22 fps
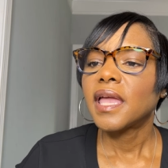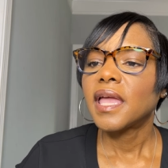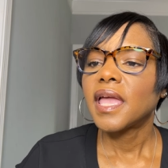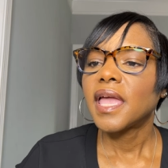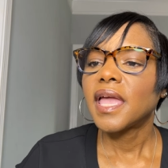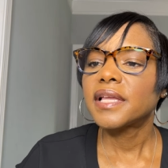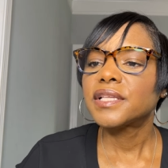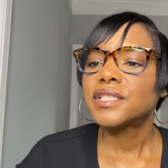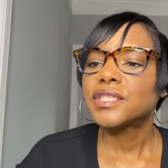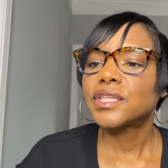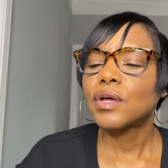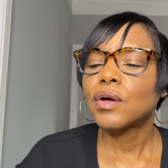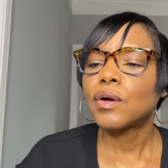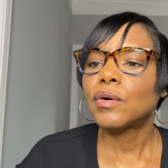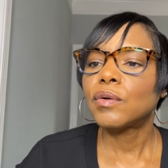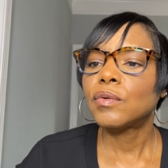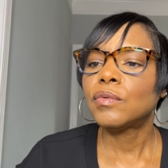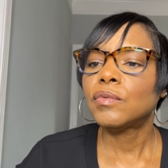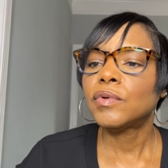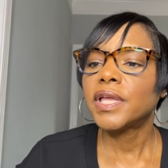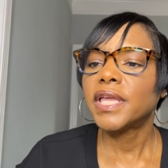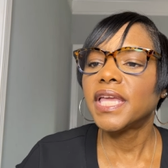
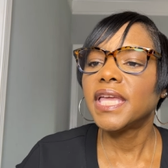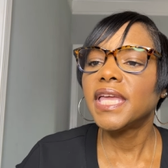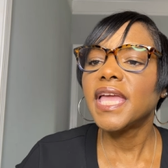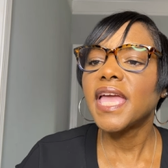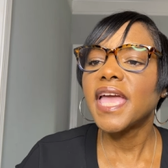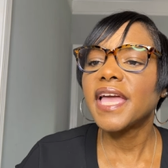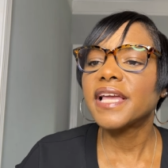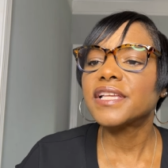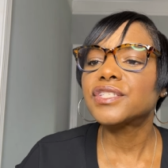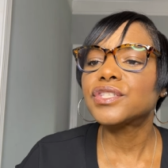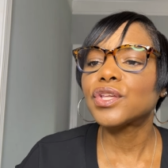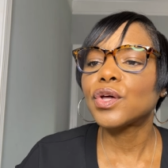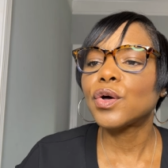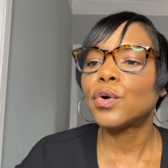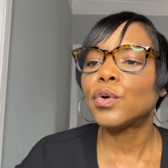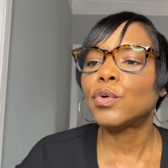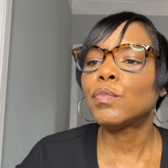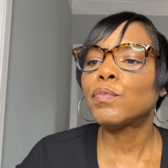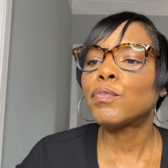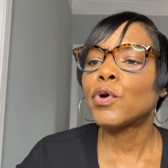EXO, EXO